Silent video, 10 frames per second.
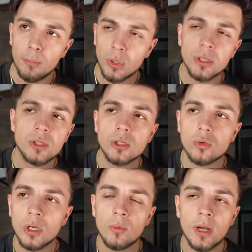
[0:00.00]
put this on the
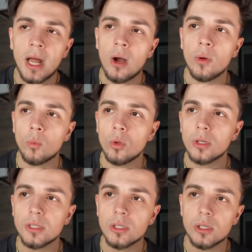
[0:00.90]
screen right now, and we'll
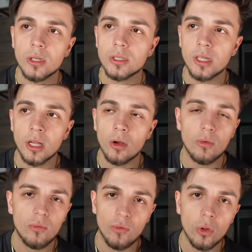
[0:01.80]
listen to this thing
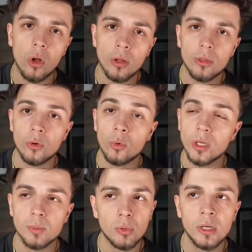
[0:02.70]
full on through.
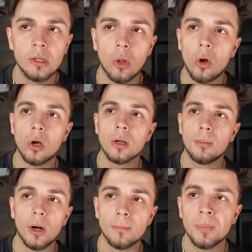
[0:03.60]
It's pretty long,
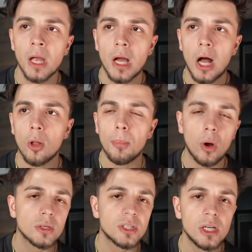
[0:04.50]
but I'll
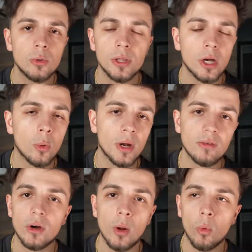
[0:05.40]
pause it here and there
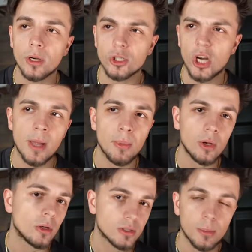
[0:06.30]
whenever I want to chime
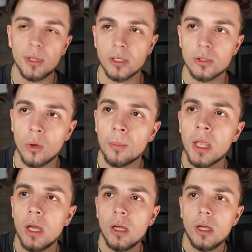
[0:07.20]
in on something. So
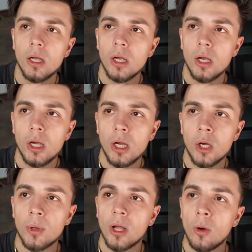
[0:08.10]

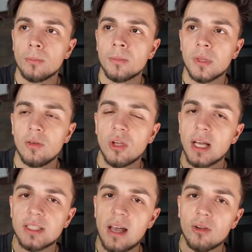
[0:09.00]
here we go. If you
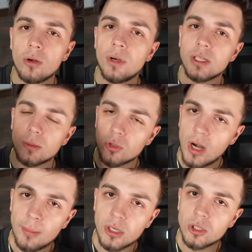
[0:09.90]
guys haven't already,
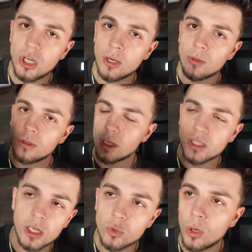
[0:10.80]
subscribe to the channel. Let's
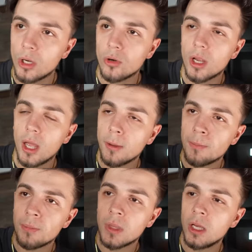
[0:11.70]
get it to 100K.
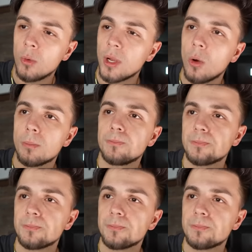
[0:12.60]
Here we go.